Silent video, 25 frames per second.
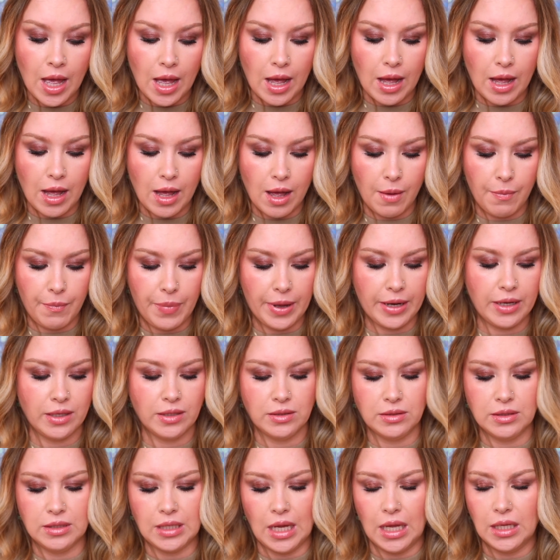but
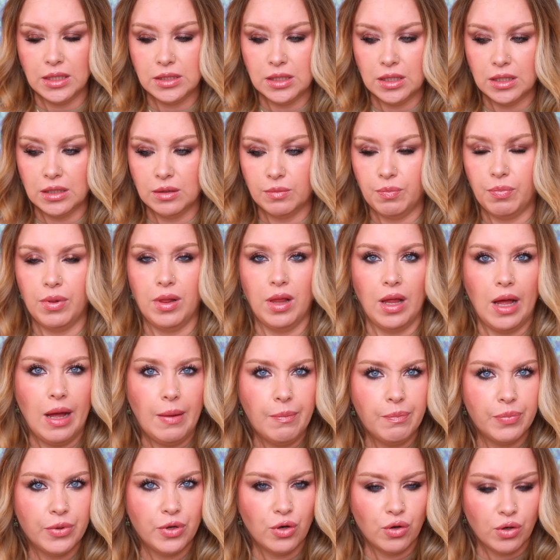it doesn't
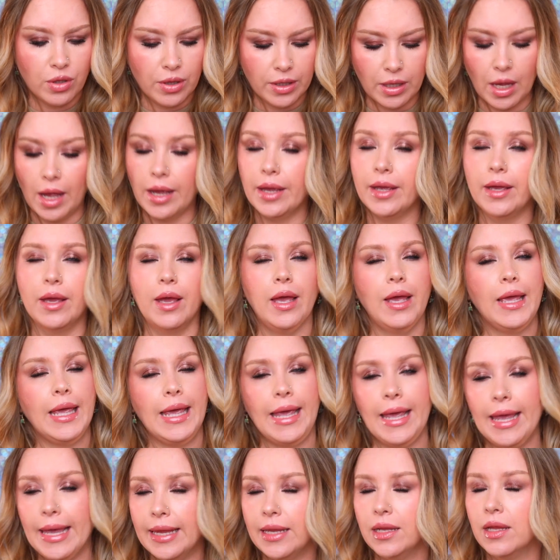plump your I
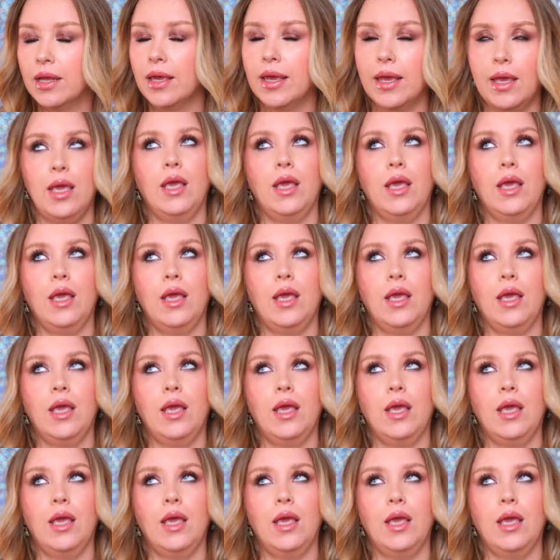hate